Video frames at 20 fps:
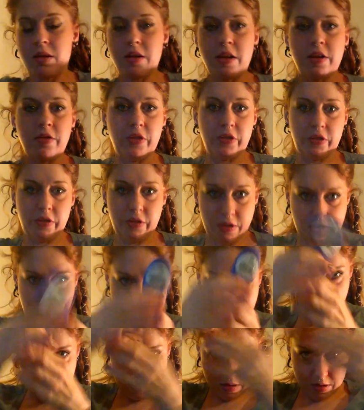Obviously,
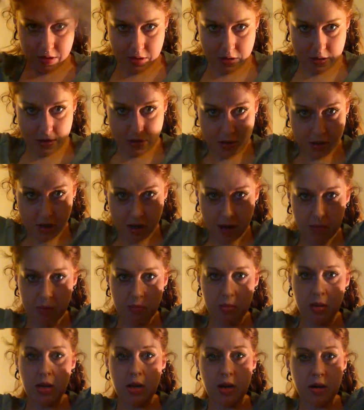the top
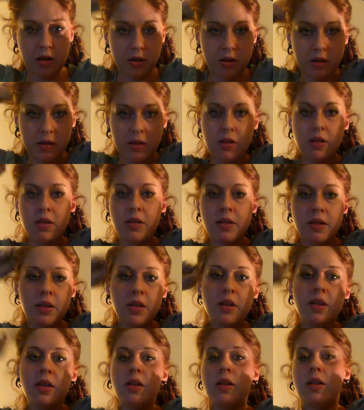of my hair
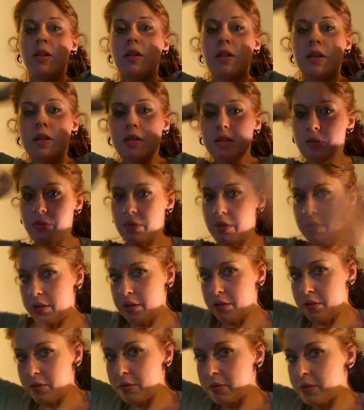would need
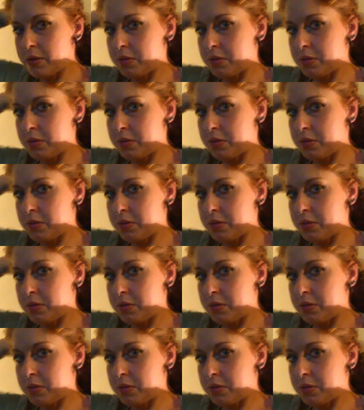a little